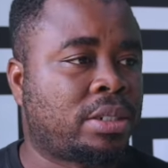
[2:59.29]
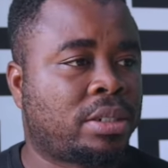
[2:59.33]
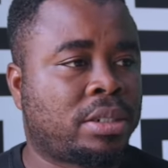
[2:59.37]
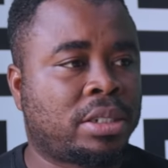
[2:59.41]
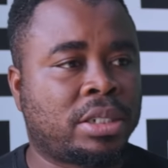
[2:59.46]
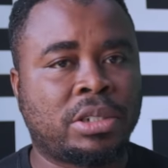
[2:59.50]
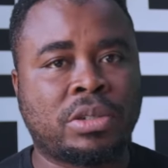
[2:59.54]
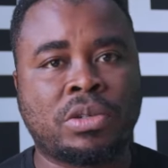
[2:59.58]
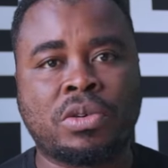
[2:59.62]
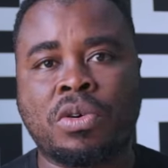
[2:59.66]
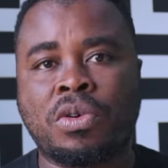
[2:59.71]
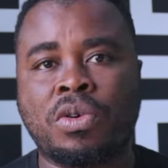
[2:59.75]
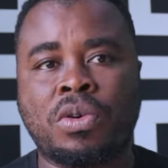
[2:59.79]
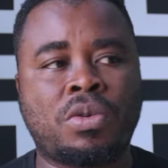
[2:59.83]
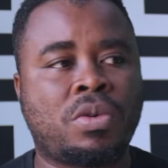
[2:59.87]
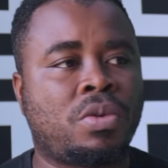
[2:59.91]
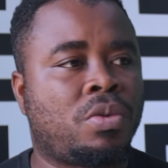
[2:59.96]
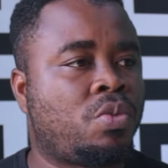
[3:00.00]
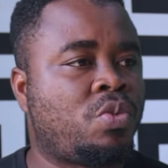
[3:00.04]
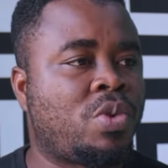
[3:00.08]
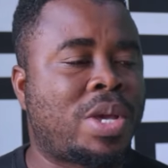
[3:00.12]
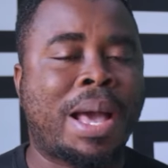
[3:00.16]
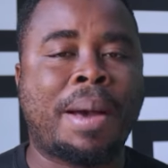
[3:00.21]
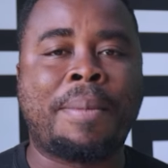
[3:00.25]
you know,
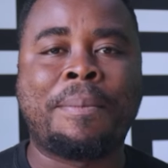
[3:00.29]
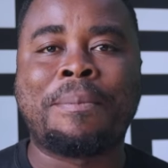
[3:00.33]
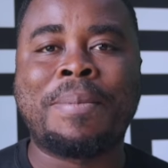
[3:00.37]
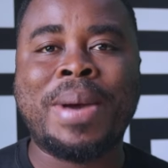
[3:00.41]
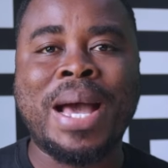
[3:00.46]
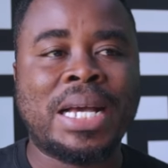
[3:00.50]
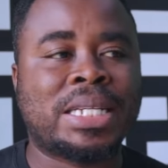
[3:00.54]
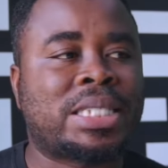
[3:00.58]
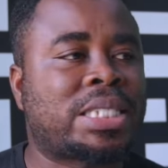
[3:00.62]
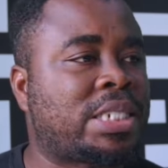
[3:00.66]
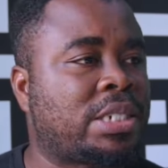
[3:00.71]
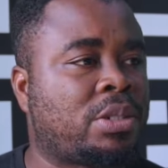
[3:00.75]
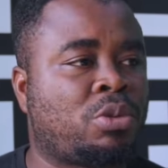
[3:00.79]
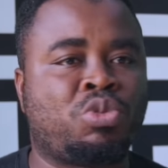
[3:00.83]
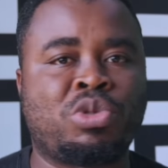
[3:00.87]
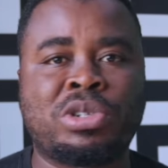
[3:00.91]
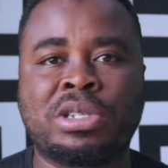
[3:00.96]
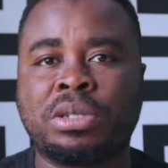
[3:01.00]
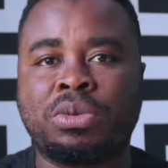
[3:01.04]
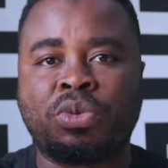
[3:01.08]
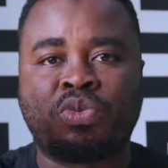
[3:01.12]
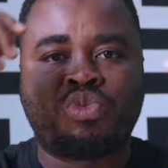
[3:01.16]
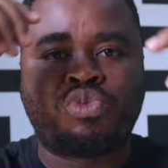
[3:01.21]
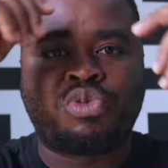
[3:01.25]
we are marching
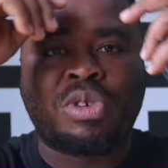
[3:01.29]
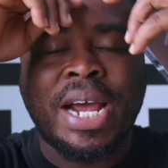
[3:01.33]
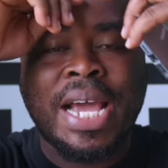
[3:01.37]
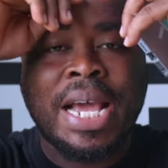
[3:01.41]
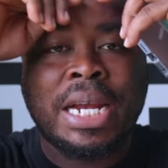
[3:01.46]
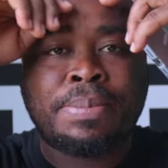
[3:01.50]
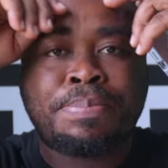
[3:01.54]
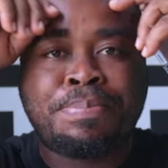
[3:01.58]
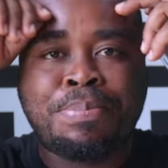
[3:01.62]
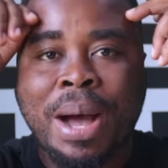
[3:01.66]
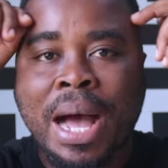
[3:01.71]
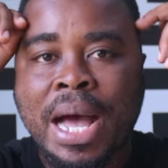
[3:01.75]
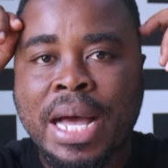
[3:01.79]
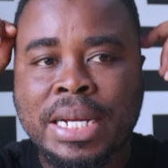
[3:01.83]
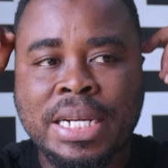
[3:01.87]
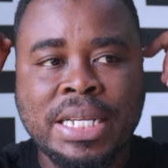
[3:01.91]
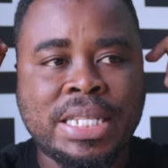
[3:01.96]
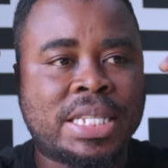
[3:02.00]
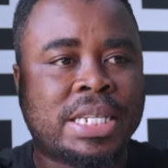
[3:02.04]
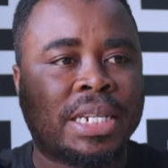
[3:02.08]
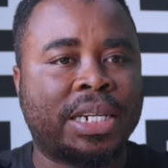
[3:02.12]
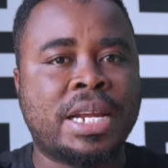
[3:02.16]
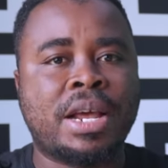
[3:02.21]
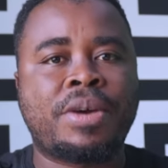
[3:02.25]
with red
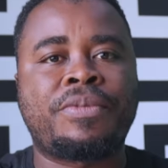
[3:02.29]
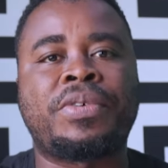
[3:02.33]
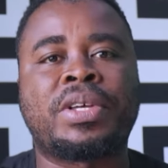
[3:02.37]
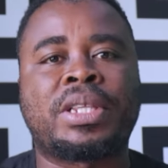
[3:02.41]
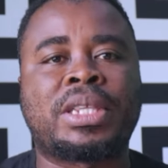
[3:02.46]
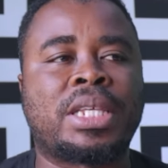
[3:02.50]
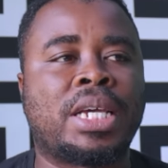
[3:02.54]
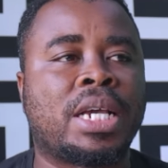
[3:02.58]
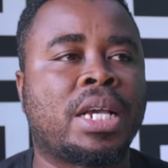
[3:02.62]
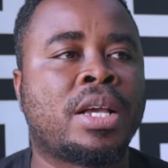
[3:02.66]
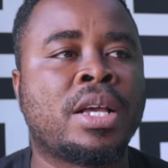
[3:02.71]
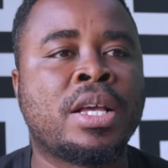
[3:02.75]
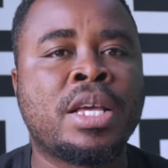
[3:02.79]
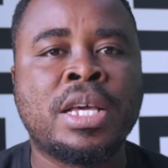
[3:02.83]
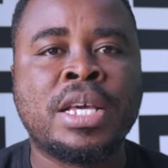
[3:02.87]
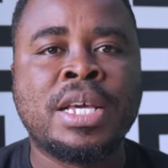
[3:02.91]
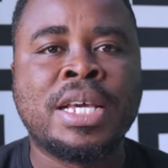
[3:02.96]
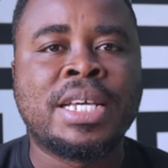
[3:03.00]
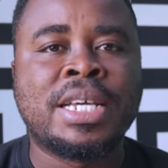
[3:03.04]
banners and everything,